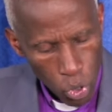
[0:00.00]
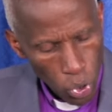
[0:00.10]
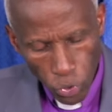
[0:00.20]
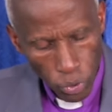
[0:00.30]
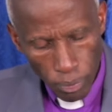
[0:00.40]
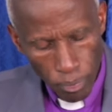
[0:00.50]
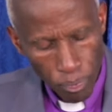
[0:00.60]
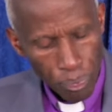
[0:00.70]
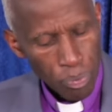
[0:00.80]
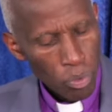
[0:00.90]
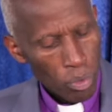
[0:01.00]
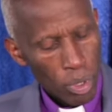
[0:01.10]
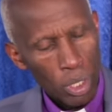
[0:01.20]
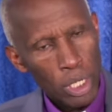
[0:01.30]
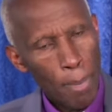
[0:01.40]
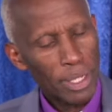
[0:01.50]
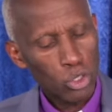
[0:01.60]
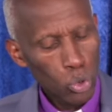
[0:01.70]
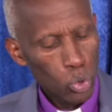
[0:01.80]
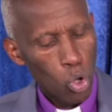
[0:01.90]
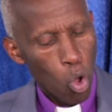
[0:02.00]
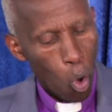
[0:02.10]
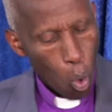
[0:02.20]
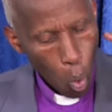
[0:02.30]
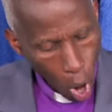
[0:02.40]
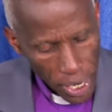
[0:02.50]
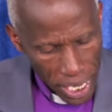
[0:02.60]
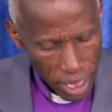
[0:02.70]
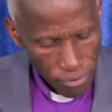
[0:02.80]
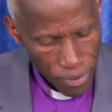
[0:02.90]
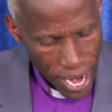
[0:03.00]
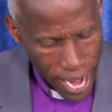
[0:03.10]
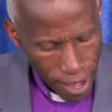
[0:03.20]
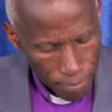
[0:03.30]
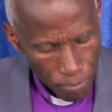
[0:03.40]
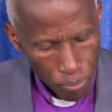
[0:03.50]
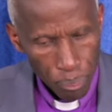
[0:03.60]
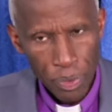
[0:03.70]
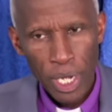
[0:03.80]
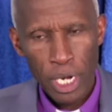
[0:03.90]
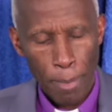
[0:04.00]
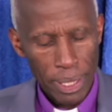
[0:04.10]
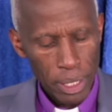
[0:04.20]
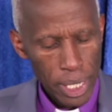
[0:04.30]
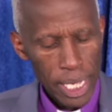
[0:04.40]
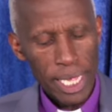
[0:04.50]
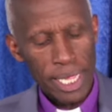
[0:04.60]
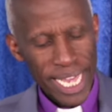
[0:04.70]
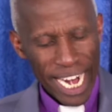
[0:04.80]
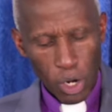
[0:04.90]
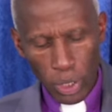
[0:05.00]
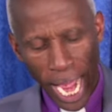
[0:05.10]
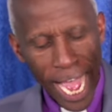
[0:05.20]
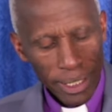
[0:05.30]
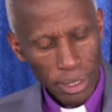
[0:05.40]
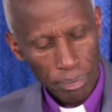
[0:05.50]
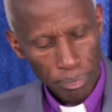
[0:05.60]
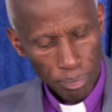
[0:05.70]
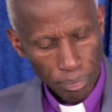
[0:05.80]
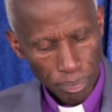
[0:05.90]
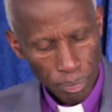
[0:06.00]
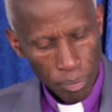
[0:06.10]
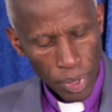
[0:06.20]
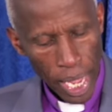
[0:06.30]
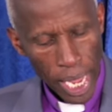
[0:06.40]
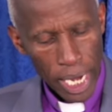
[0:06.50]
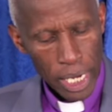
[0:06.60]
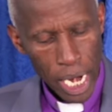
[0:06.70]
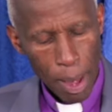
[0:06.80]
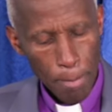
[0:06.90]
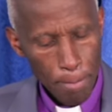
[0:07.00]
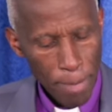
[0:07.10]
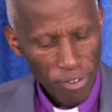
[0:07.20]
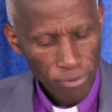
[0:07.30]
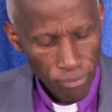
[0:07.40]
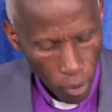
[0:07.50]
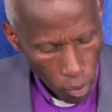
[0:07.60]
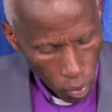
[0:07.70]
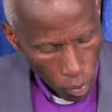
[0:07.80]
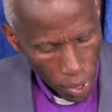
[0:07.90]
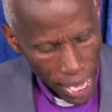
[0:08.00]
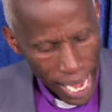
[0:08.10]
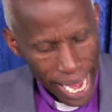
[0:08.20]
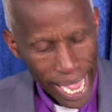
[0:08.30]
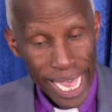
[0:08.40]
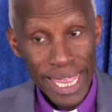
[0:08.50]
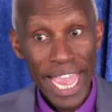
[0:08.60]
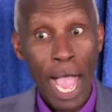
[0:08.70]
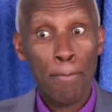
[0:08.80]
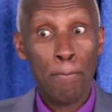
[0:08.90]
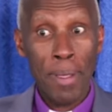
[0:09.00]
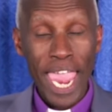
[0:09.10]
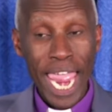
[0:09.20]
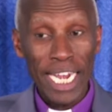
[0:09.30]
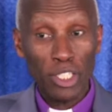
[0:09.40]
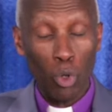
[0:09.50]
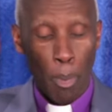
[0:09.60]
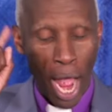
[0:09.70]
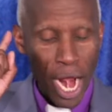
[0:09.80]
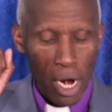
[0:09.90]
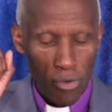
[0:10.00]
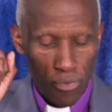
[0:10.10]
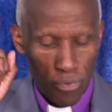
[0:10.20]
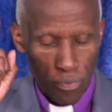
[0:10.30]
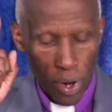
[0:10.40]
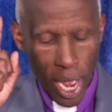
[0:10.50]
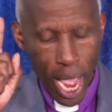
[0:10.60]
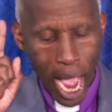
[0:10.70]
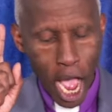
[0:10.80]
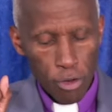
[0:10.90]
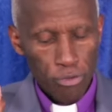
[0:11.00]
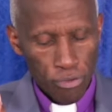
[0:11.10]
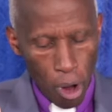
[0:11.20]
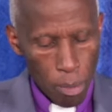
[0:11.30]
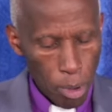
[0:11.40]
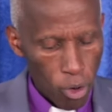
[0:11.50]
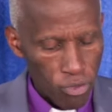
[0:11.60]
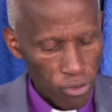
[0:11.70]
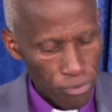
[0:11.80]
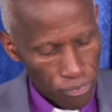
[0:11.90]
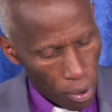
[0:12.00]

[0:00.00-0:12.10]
loose. Number 2, walking the fire. Number 3, they are not hurt. And number 4, and they appear to have a form of the